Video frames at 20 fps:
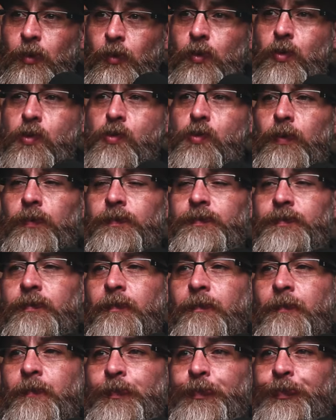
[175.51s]
Ooh,
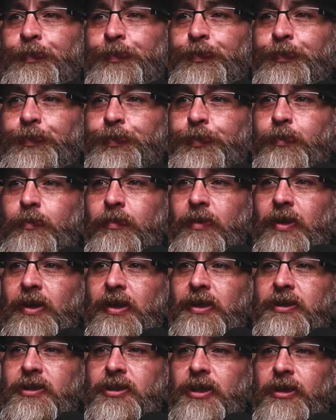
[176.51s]

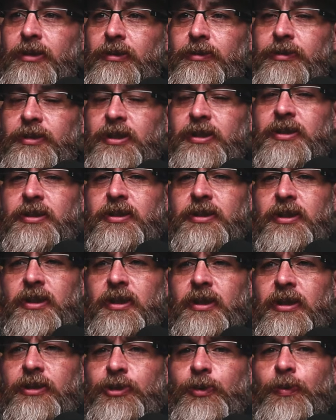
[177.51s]
it's subtle. This is
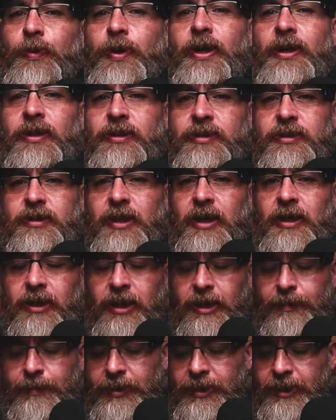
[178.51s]
a New England style
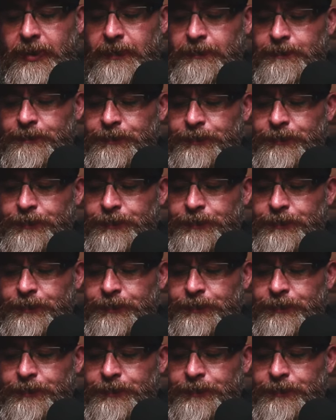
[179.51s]
I P A.